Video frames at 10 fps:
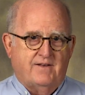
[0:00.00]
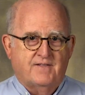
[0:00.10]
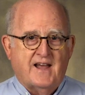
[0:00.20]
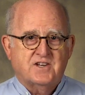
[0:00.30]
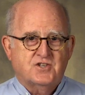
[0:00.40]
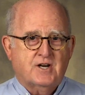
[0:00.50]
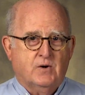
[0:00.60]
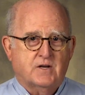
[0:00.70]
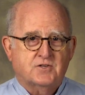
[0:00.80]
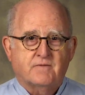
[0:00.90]
That's
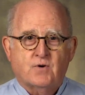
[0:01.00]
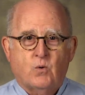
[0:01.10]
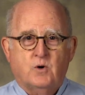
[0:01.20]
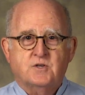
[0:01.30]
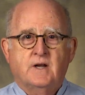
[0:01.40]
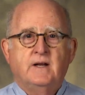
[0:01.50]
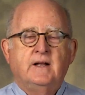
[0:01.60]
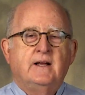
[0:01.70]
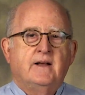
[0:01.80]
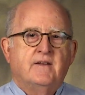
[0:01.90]
serious, of course.
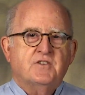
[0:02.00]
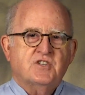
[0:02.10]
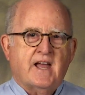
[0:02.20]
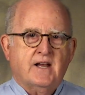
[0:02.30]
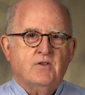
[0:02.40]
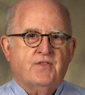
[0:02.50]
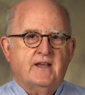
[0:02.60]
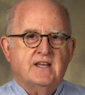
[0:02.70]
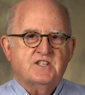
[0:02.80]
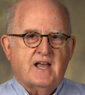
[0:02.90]
The second
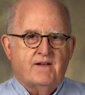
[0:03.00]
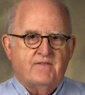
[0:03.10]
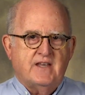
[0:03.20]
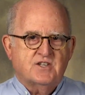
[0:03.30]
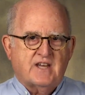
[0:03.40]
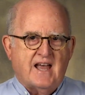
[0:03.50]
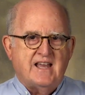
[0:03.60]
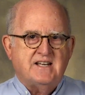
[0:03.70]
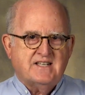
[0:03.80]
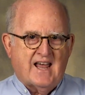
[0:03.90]
thing is
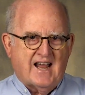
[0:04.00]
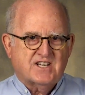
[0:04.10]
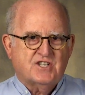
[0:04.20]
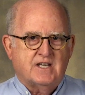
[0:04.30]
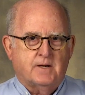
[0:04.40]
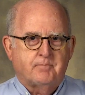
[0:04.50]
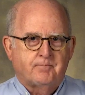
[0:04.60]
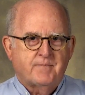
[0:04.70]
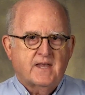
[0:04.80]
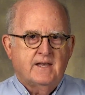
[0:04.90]
ataxia.
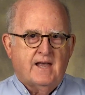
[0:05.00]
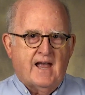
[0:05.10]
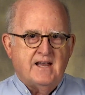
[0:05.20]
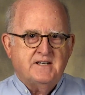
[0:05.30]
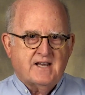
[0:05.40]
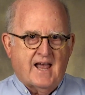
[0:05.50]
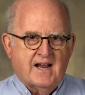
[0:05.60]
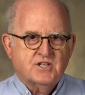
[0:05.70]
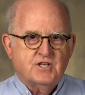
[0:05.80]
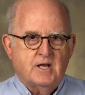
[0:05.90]

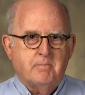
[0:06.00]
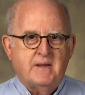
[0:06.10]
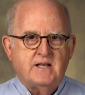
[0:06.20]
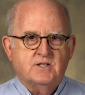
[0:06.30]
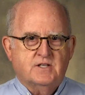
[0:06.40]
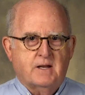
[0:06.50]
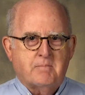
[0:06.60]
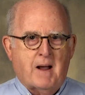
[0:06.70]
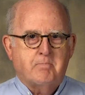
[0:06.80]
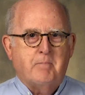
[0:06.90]
Ataxia means that
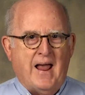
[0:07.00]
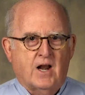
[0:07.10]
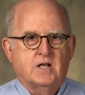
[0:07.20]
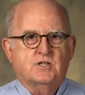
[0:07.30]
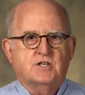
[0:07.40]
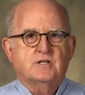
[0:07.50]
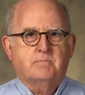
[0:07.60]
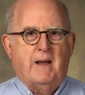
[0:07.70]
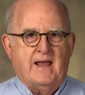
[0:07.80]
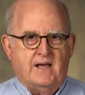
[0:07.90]
my balance is
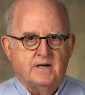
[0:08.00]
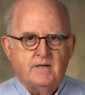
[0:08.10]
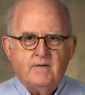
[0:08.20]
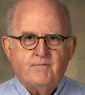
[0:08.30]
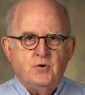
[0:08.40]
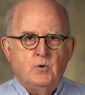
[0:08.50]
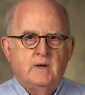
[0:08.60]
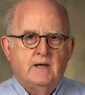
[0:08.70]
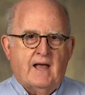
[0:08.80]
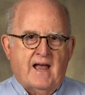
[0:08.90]
bad. If you
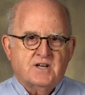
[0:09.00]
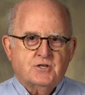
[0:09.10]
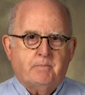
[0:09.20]
asked a